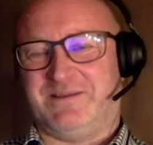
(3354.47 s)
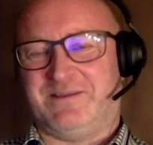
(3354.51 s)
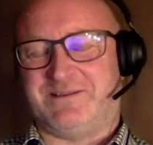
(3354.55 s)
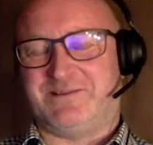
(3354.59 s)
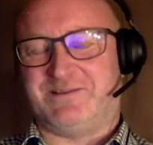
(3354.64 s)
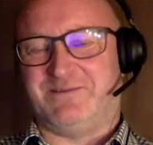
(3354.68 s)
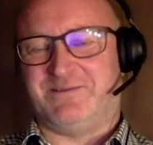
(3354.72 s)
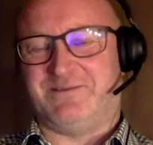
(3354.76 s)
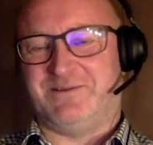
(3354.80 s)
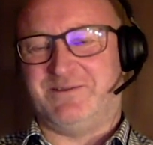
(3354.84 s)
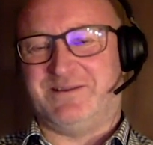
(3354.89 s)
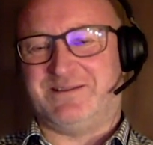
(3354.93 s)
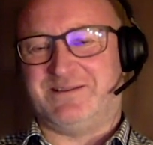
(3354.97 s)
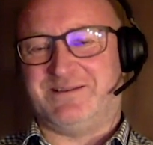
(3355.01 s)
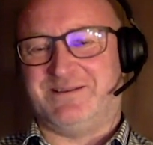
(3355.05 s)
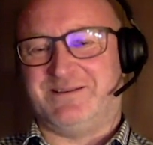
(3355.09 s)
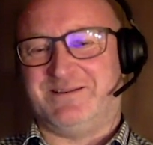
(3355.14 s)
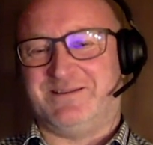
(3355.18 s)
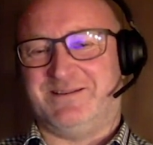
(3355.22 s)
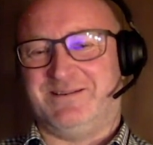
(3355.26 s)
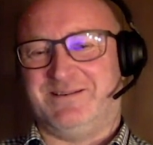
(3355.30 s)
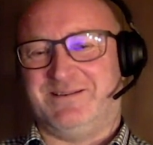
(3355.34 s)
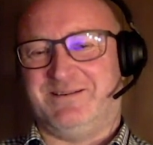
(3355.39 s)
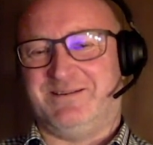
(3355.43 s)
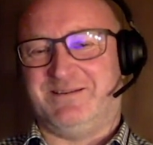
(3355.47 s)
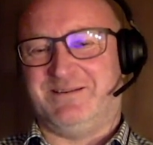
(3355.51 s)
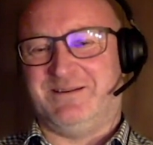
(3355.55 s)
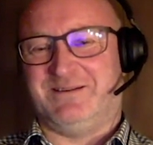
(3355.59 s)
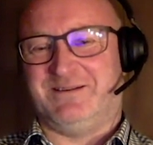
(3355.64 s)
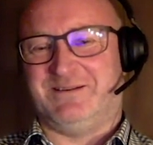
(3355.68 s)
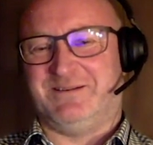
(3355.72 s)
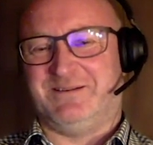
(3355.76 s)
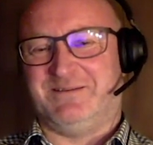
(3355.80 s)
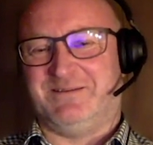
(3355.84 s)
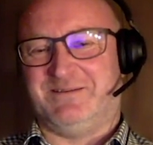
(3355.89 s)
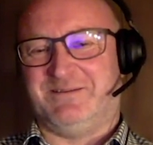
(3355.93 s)
as long as I
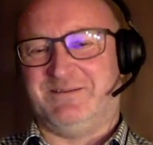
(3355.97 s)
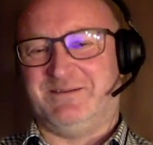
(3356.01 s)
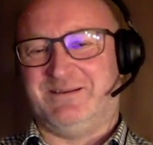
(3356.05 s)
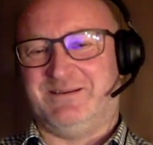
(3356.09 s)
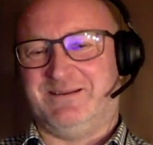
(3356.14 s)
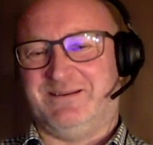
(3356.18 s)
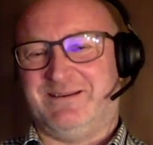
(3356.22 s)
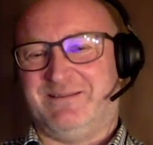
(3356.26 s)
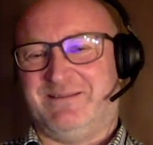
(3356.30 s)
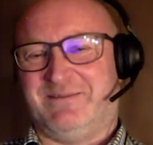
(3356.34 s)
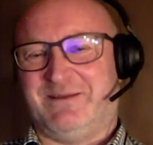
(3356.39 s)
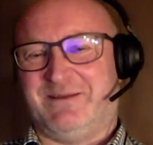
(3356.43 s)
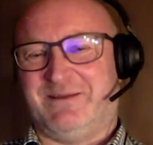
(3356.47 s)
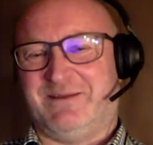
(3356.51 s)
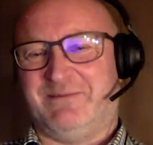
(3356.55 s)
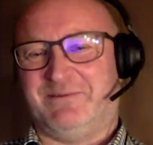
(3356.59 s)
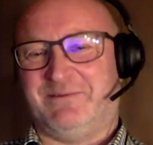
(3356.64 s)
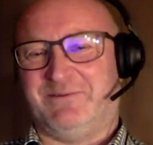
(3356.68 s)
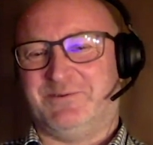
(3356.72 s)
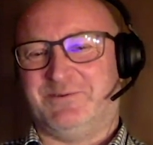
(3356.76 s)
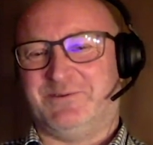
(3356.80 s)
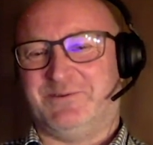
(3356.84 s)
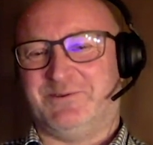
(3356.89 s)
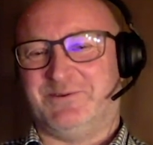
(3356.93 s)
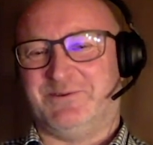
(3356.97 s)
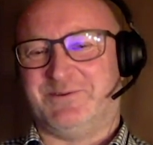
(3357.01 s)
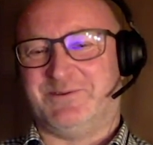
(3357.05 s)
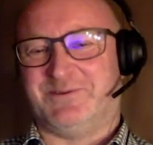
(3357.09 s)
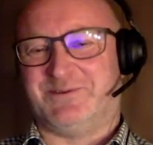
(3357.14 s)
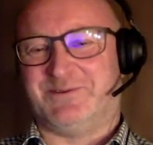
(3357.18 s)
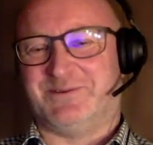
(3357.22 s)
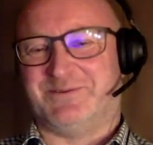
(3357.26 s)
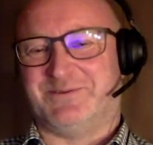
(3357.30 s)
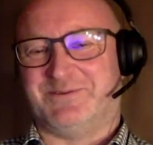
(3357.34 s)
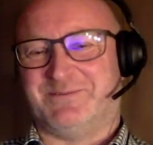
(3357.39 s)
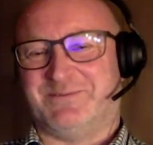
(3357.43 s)
am able to shoot,
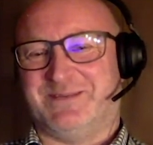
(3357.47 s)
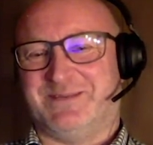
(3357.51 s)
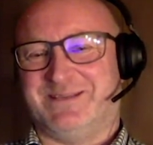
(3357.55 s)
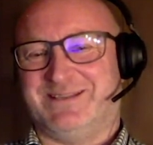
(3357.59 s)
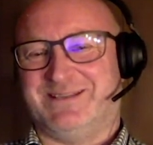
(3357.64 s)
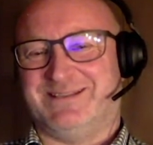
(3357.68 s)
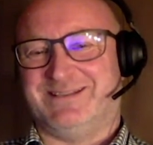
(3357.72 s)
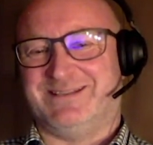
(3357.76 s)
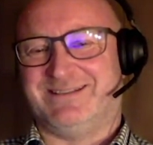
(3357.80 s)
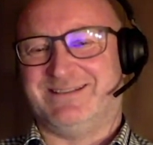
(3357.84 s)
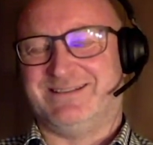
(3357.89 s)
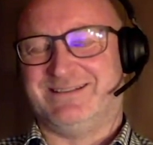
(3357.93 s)
so to speak.